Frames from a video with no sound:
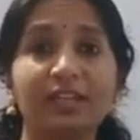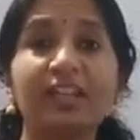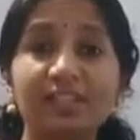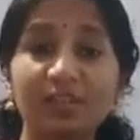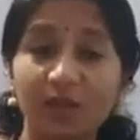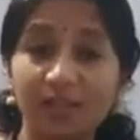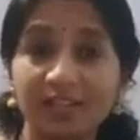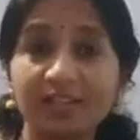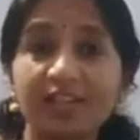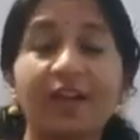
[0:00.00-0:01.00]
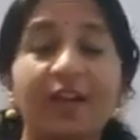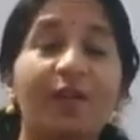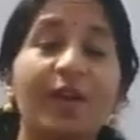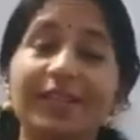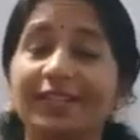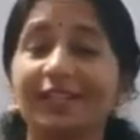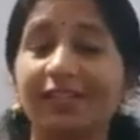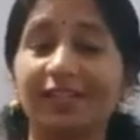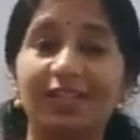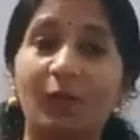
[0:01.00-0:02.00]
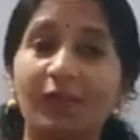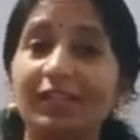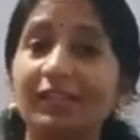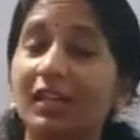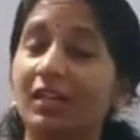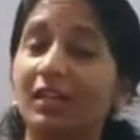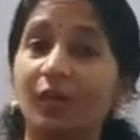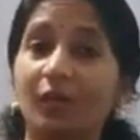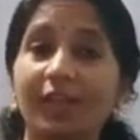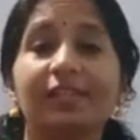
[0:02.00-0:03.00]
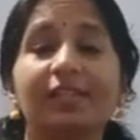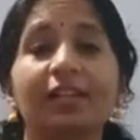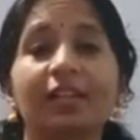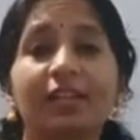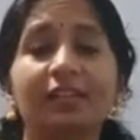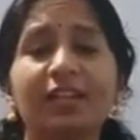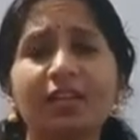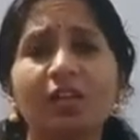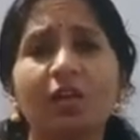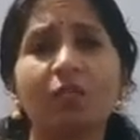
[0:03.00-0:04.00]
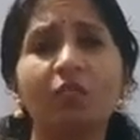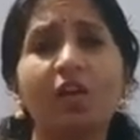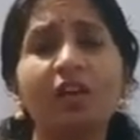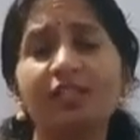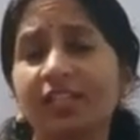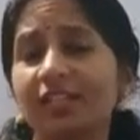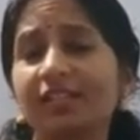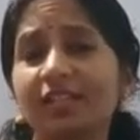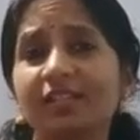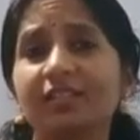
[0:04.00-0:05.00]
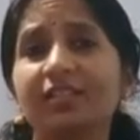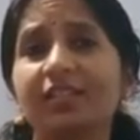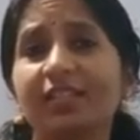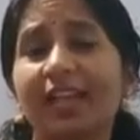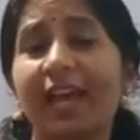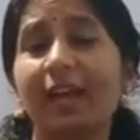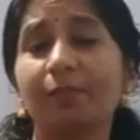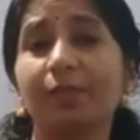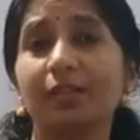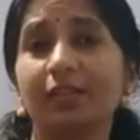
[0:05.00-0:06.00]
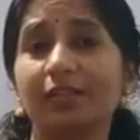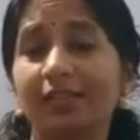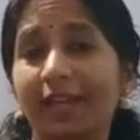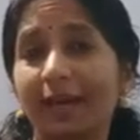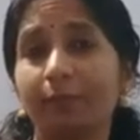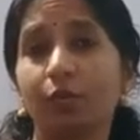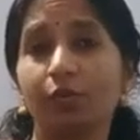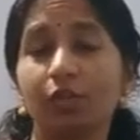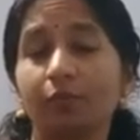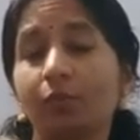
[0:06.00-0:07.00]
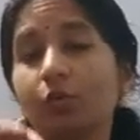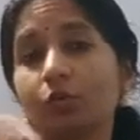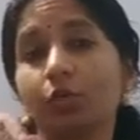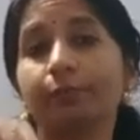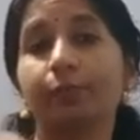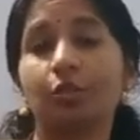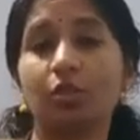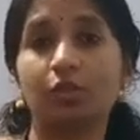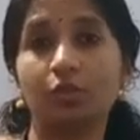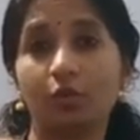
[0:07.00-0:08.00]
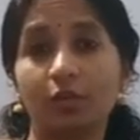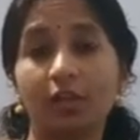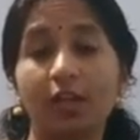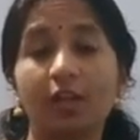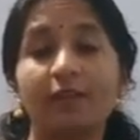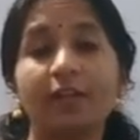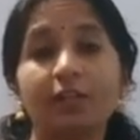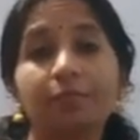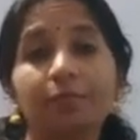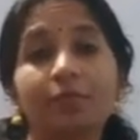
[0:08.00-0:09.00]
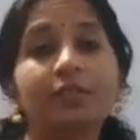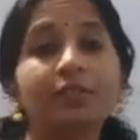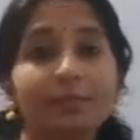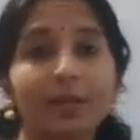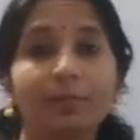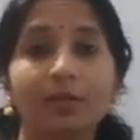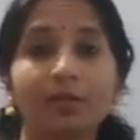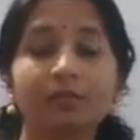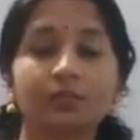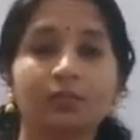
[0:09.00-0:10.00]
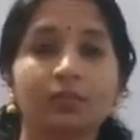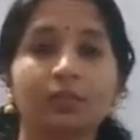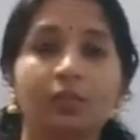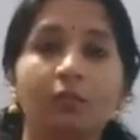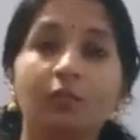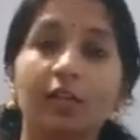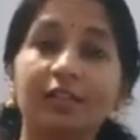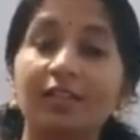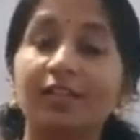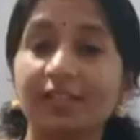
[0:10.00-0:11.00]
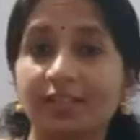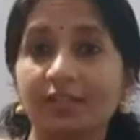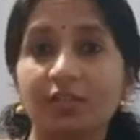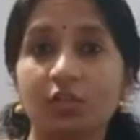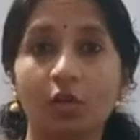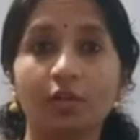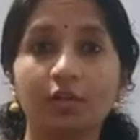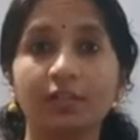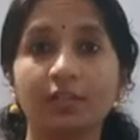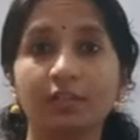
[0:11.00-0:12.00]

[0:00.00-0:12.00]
Yes, it was at rest, isn't it? It was at rest. Then what tendency did its cap portion or top portion show when you pulled the paper? What tendency did it show?